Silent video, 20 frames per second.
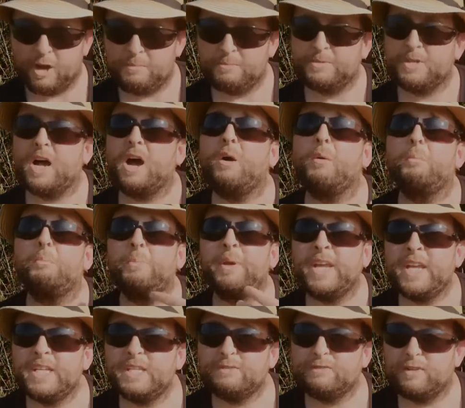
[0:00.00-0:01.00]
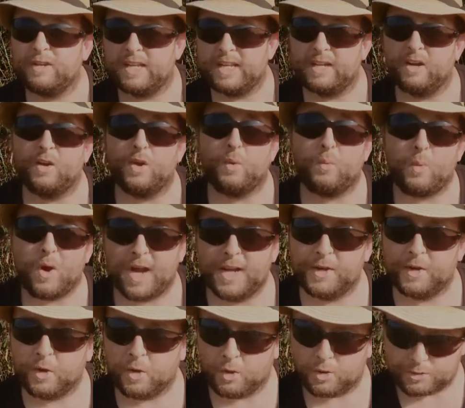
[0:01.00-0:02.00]
comes out peacefully on a
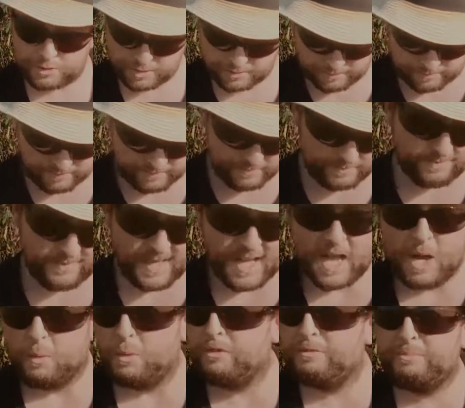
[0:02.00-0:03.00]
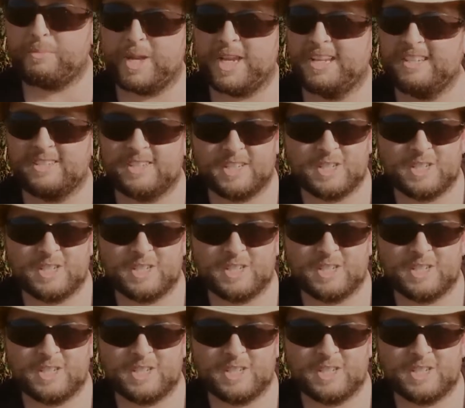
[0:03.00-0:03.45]
white horse. With peace